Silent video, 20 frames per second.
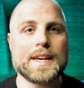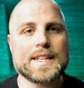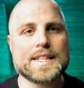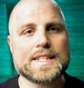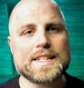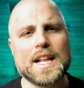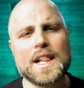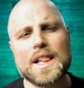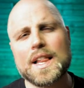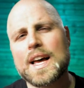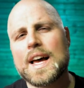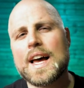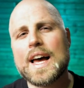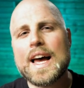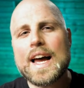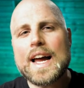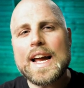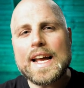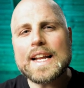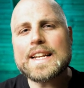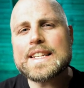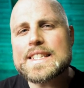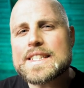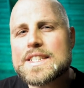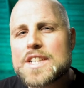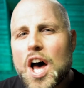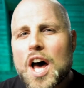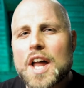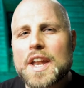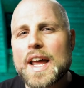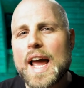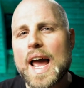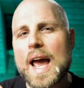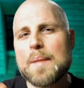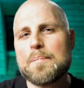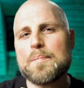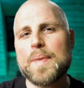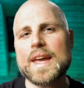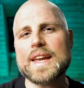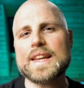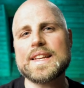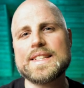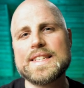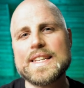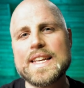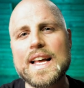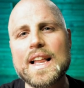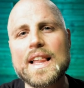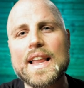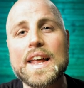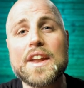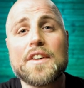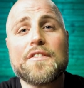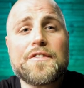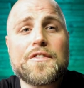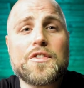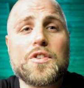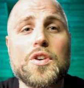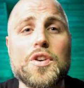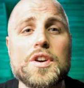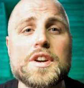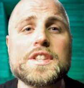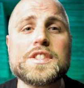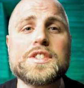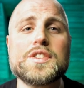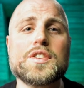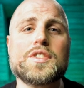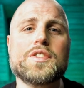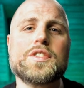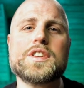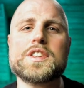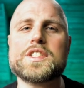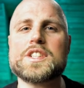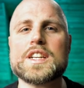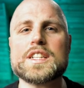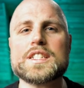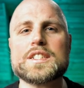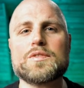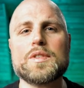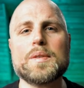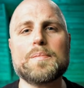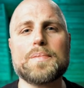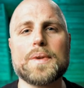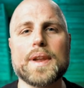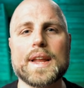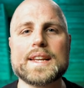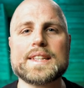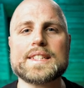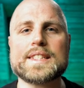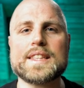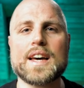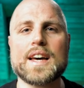Still, it's not a big deal, and of course you could just replace